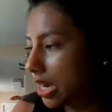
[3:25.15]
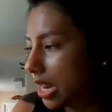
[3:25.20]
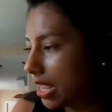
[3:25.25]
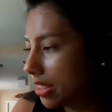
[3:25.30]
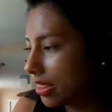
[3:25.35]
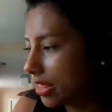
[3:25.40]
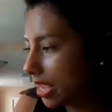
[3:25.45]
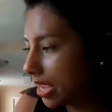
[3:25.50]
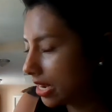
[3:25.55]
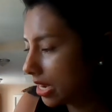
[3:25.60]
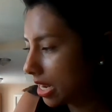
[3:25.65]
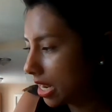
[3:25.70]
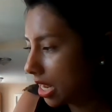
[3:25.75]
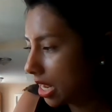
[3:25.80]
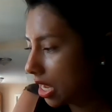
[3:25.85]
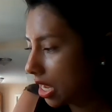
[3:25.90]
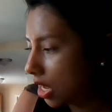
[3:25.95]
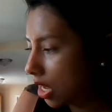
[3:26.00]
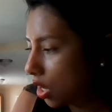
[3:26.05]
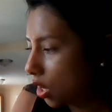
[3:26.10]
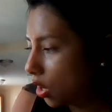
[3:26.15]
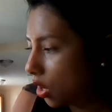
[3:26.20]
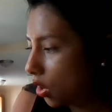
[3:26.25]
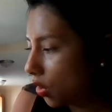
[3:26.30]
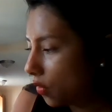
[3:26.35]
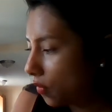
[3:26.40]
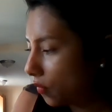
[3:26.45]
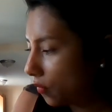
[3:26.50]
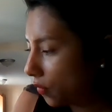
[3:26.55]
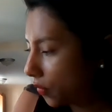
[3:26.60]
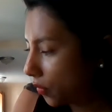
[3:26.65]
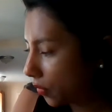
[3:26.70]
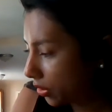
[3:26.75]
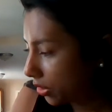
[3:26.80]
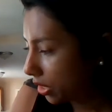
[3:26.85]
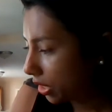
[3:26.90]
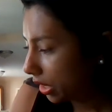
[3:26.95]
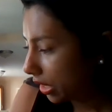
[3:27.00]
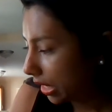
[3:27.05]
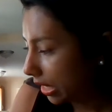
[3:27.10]
and then for
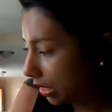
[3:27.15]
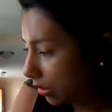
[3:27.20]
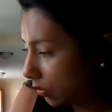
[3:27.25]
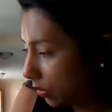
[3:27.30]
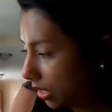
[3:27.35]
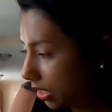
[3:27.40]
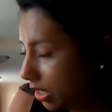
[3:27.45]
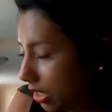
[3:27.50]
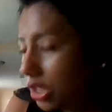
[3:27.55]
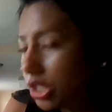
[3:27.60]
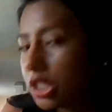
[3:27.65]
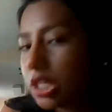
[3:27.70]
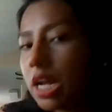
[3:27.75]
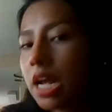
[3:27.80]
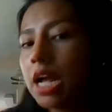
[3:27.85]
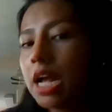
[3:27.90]
the language,